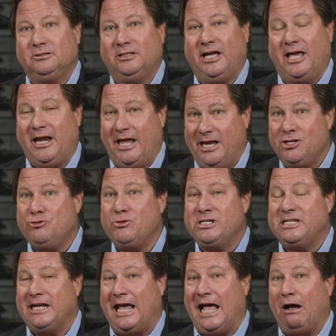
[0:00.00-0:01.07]
An
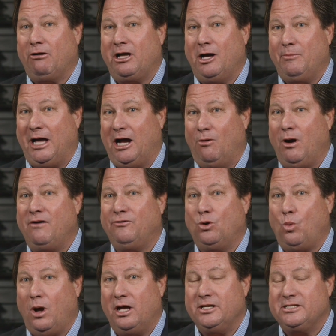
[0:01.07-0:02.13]
interesting outcome, however,
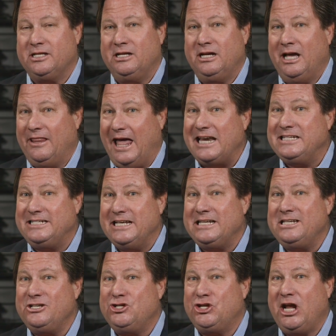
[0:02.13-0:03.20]
was that
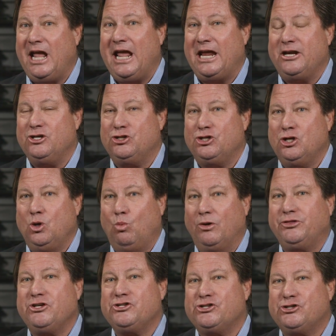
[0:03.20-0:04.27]
didn't change
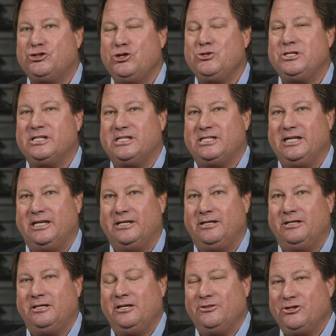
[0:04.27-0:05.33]
what the students did.
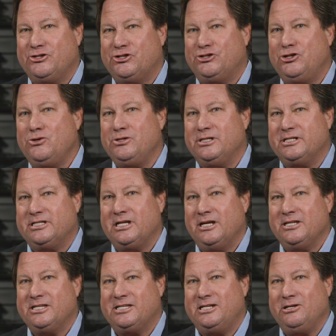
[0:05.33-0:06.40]
The students
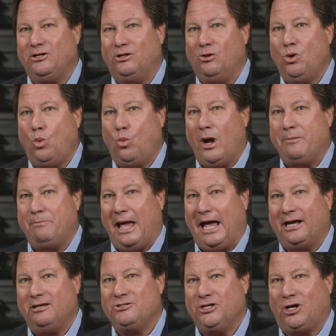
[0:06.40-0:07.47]
still went
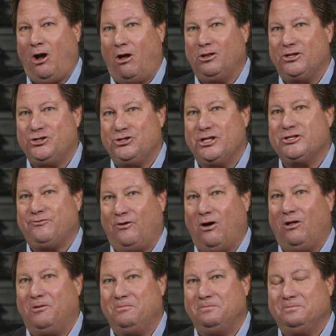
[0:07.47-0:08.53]
back to college this
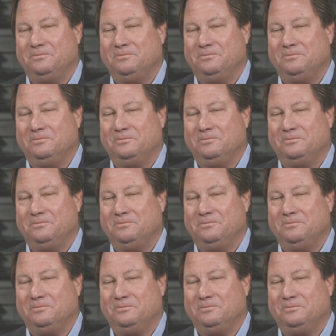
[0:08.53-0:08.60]
fall.